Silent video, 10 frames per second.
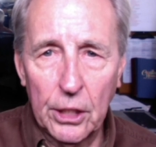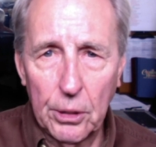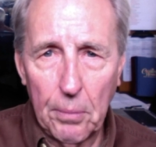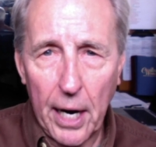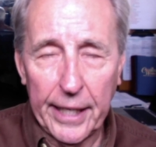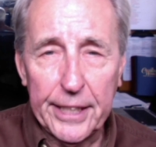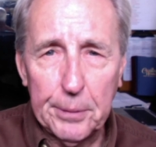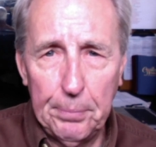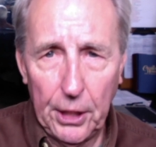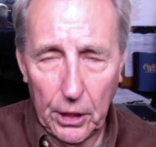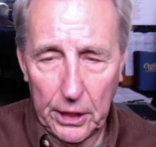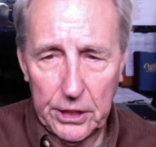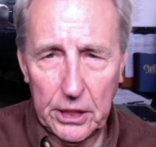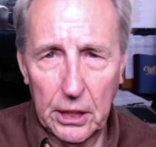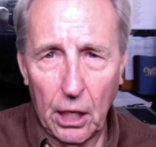Demonic
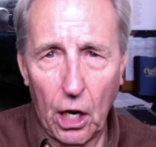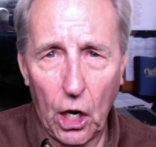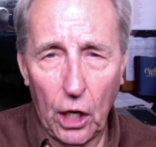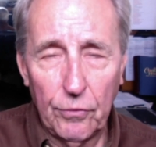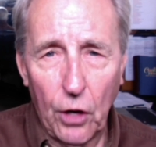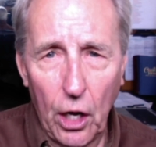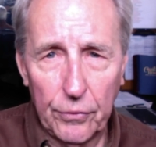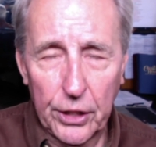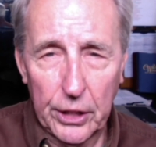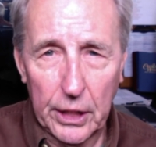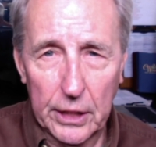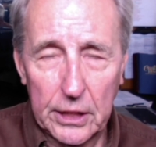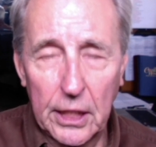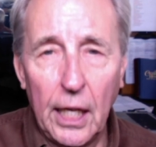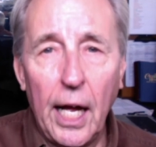spirits are involved in
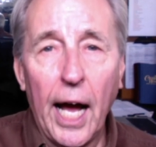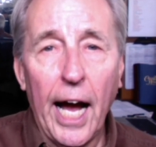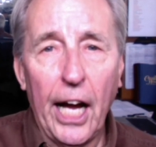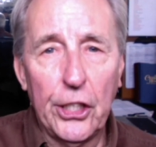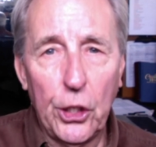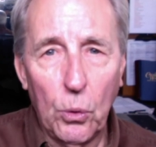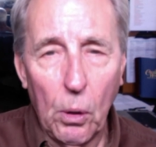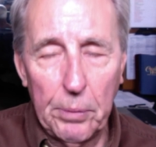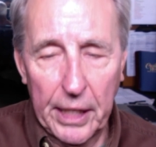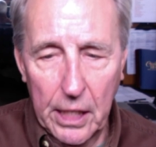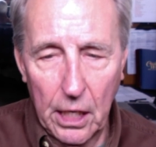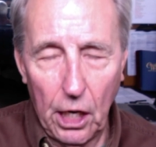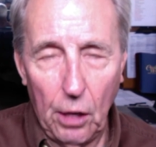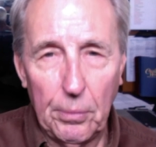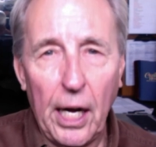this, and you will
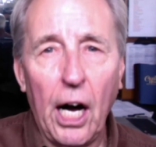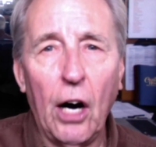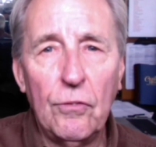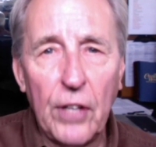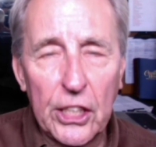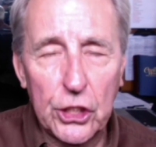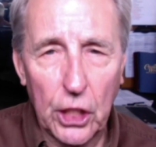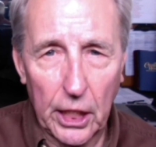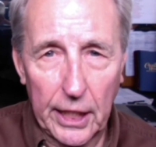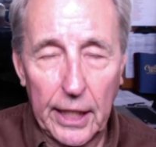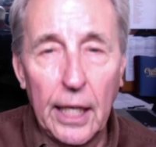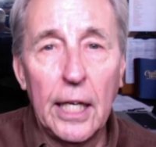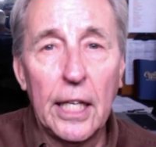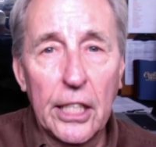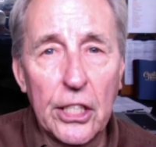become eventually
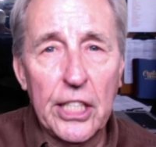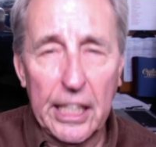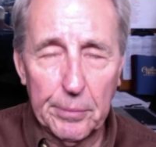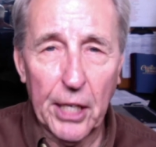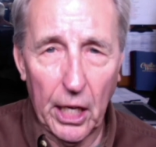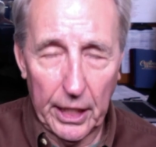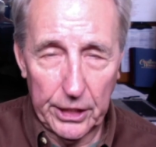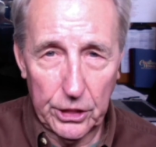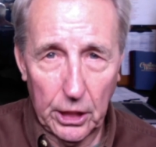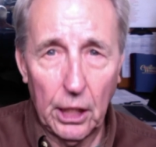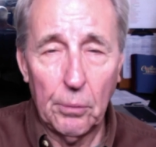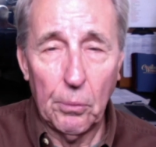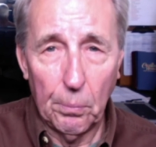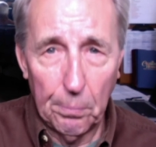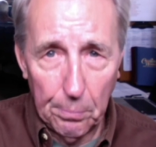demonized,
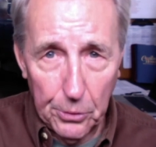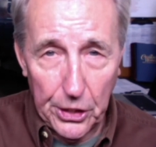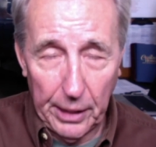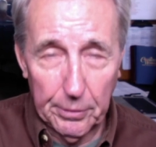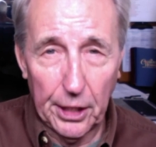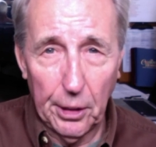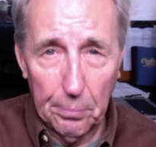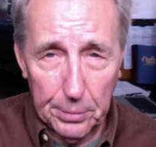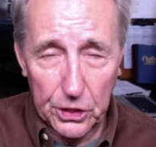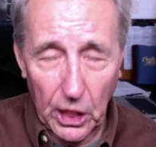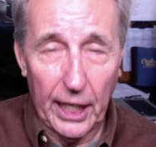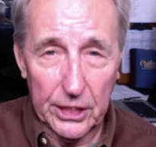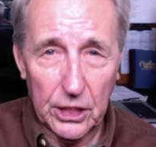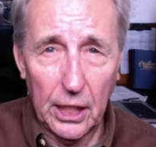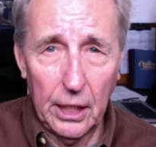demon
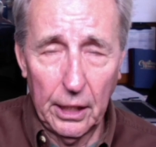possessed.